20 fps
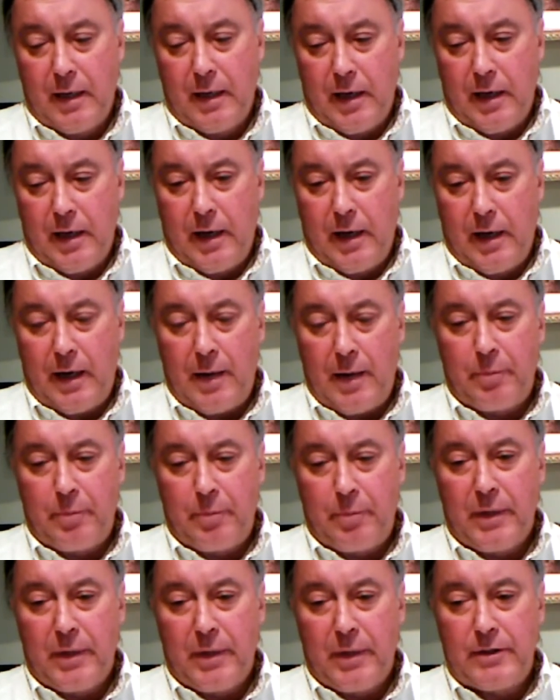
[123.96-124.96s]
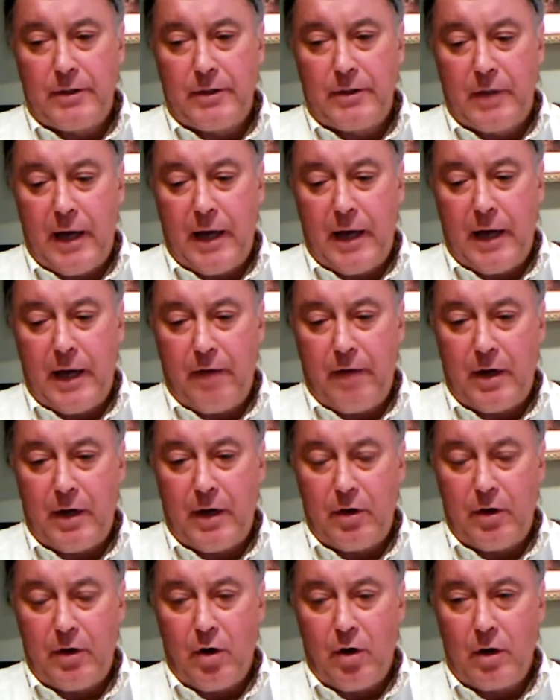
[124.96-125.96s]
and I'm pleased to have at our
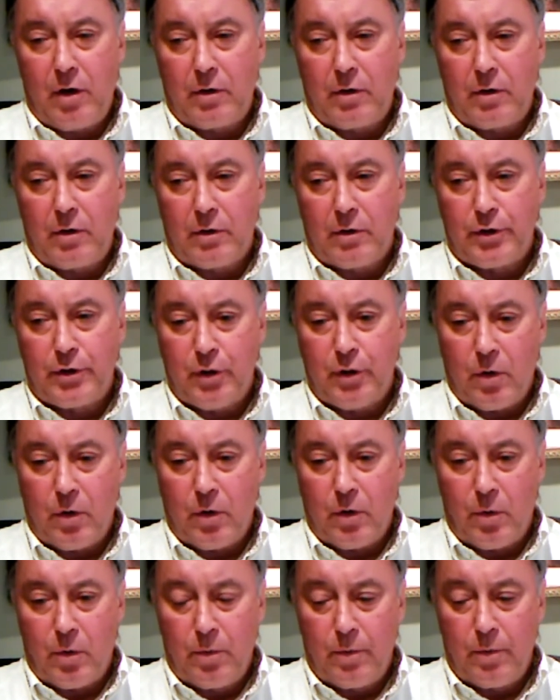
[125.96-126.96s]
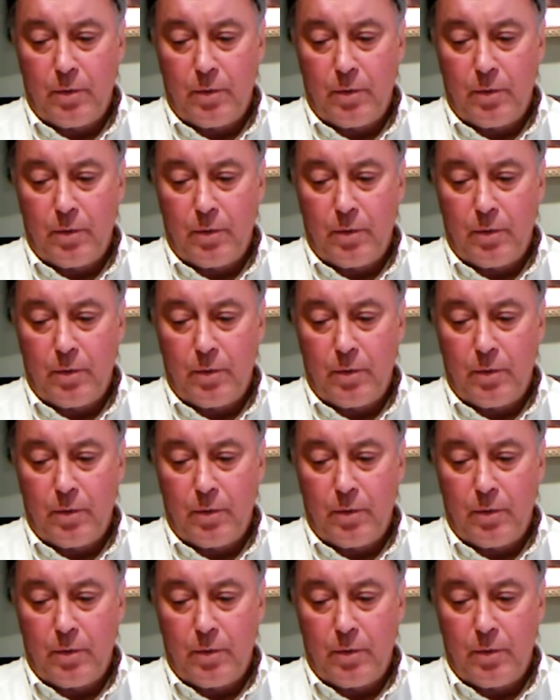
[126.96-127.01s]
inaugural show